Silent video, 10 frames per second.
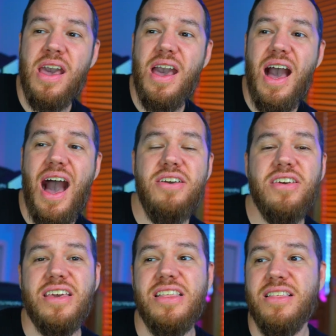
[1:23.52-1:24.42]
how you
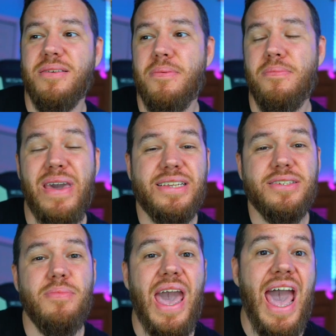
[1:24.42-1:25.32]
can make
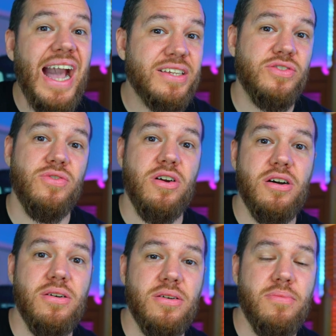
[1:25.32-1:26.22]
some extra
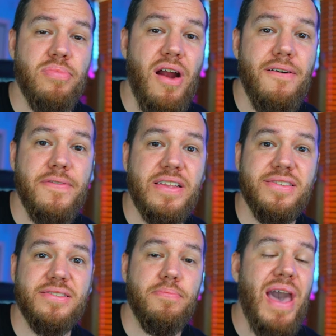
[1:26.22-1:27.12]

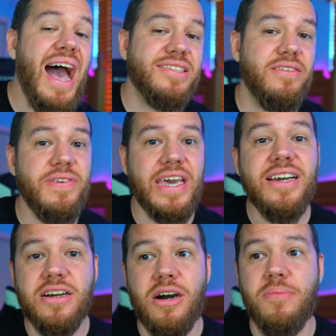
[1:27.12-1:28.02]
profits, passive
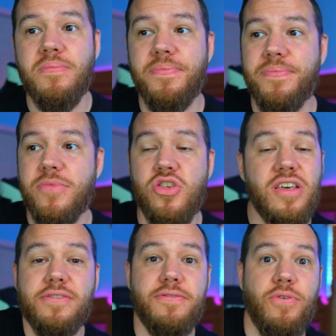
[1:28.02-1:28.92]
income
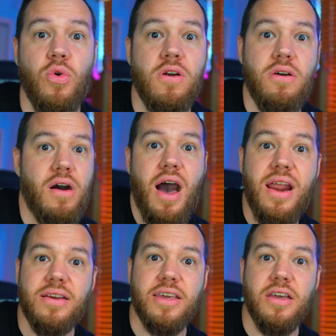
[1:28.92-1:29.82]
just for
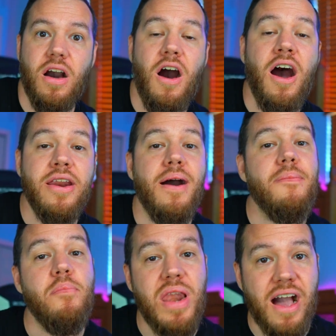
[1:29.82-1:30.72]
HODLing on
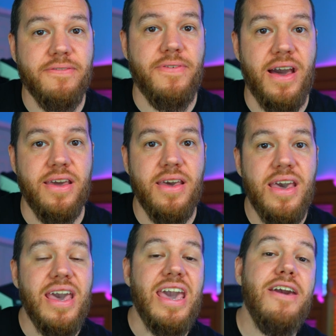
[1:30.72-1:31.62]
BlockFi.
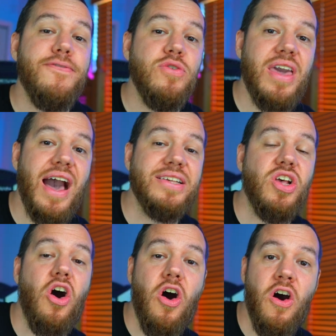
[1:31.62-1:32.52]
If you guys
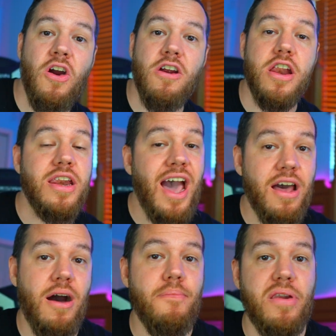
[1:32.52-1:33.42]
are not
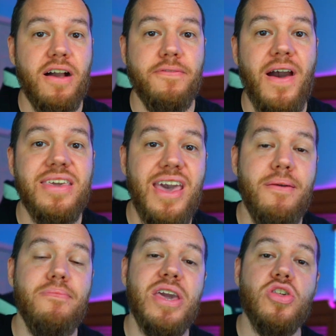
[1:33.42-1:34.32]
on BlockFi yet,
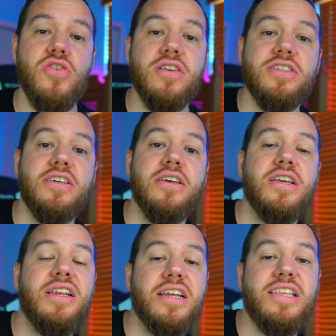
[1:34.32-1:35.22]
make sure to
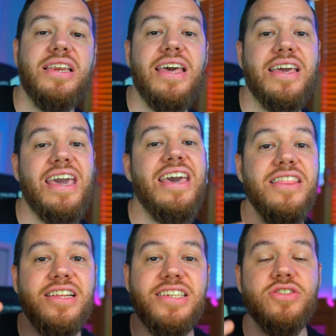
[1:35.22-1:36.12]
click the link in
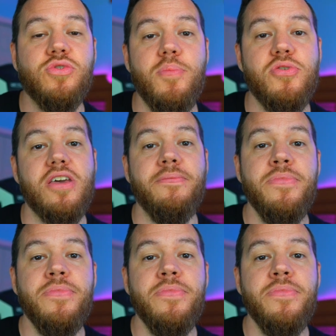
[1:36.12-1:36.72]
the description.